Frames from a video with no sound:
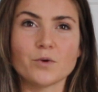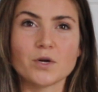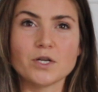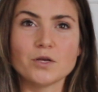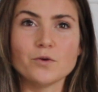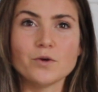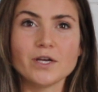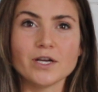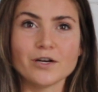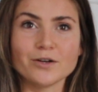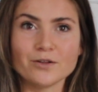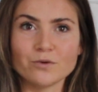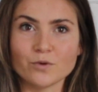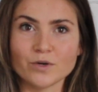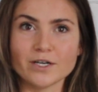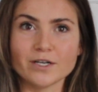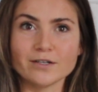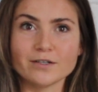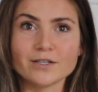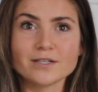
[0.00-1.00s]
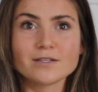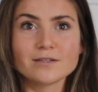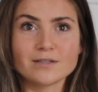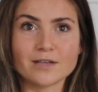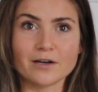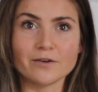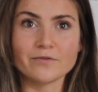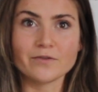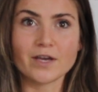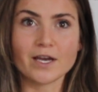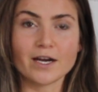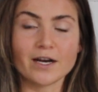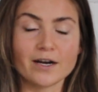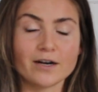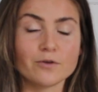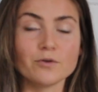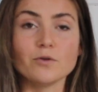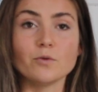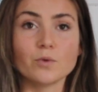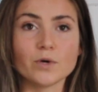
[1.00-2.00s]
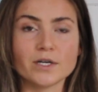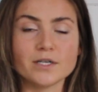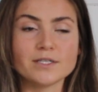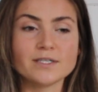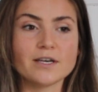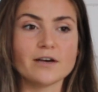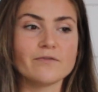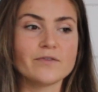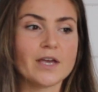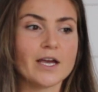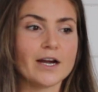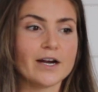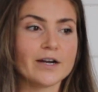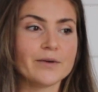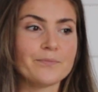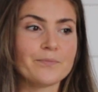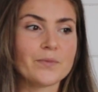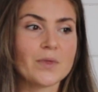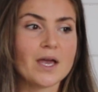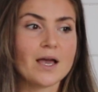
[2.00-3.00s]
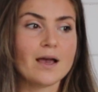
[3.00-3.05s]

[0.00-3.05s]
when you hear the word self-care or the word self-care?